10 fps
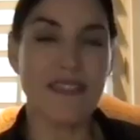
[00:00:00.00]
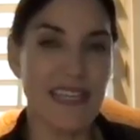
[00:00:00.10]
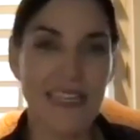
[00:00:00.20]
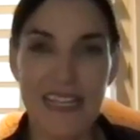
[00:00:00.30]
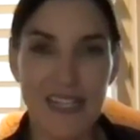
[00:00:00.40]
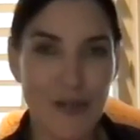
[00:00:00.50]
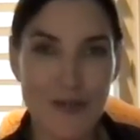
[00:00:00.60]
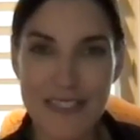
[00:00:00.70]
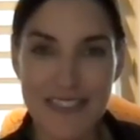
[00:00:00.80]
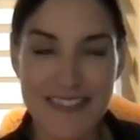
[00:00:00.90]
get it closed
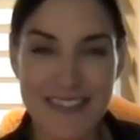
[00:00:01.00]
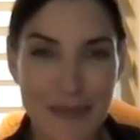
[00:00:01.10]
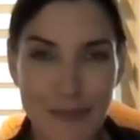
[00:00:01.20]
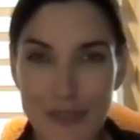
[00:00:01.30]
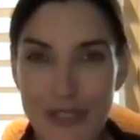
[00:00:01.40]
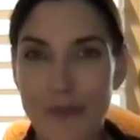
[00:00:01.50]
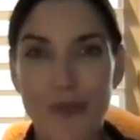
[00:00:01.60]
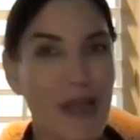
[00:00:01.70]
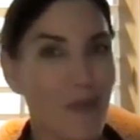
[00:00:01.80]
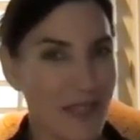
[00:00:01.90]
in December,
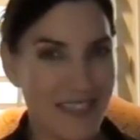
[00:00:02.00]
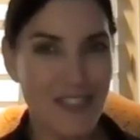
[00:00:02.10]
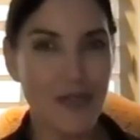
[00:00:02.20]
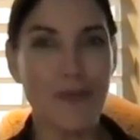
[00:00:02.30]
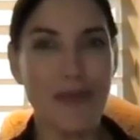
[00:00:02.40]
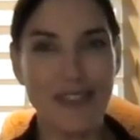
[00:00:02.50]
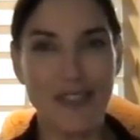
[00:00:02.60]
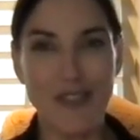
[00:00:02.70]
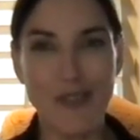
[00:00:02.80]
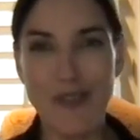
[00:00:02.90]
and we still met our
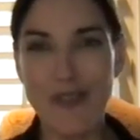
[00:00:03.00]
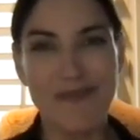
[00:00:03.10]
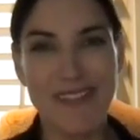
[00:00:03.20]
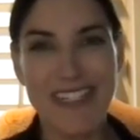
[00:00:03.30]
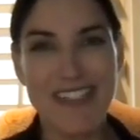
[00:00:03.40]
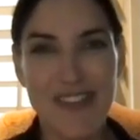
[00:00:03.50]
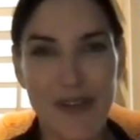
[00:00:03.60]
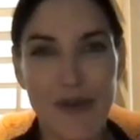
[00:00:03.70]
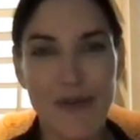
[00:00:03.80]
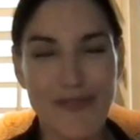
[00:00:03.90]
goal.
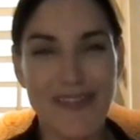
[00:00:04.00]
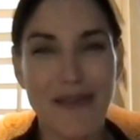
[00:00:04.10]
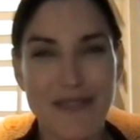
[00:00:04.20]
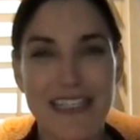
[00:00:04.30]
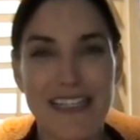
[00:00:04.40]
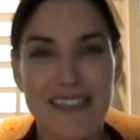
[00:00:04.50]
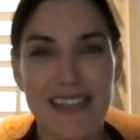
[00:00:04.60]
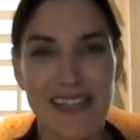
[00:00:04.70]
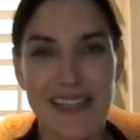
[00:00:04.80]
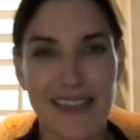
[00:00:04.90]
So that was the
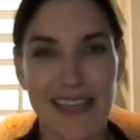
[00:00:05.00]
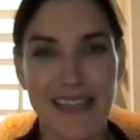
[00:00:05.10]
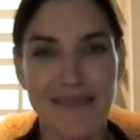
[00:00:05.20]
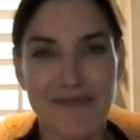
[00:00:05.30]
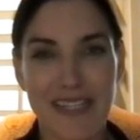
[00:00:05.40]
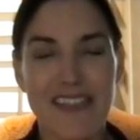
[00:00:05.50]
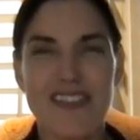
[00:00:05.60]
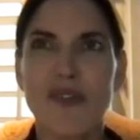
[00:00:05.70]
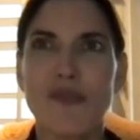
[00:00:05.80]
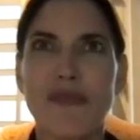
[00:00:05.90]
exciting thing.
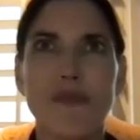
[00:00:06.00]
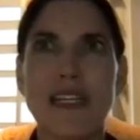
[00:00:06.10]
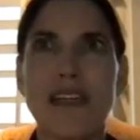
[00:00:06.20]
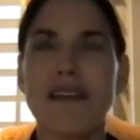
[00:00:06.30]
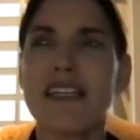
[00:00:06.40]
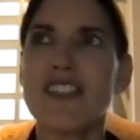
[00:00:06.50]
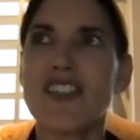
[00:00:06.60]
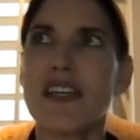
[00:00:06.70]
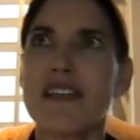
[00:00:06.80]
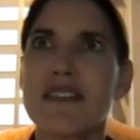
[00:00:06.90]
So it took
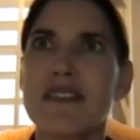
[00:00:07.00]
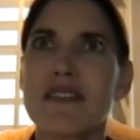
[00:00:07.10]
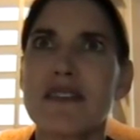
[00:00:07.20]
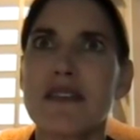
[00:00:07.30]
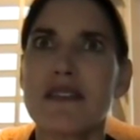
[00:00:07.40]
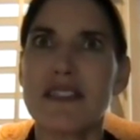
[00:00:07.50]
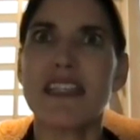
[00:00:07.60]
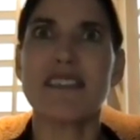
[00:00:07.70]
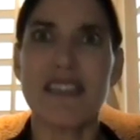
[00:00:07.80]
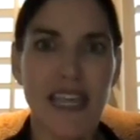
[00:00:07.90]
us
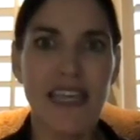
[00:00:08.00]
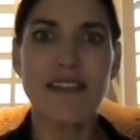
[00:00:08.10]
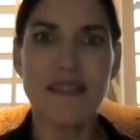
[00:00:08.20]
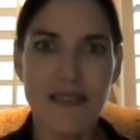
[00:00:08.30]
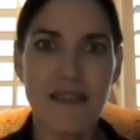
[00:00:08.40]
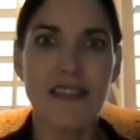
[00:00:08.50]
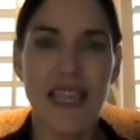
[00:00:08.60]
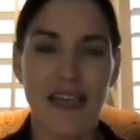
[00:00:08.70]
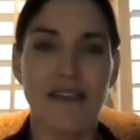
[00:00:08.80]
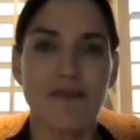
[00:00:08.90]
60 days.
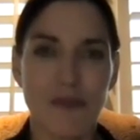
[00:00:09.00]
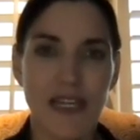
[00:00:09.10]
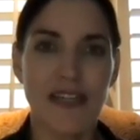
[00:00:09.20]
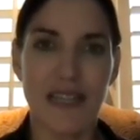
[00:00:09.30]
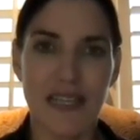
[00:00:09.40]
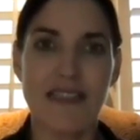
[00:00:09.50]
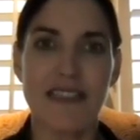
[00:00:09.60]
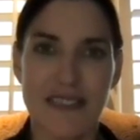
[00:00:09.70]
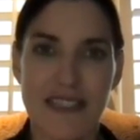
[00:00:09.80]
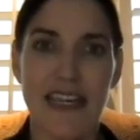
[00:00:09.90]
Yeah, we got it done in
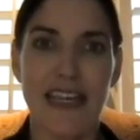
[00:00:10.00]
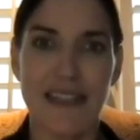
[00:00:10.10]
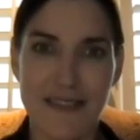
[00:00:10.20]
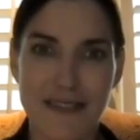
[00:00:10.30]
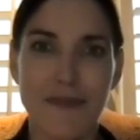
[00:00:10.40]
60 days.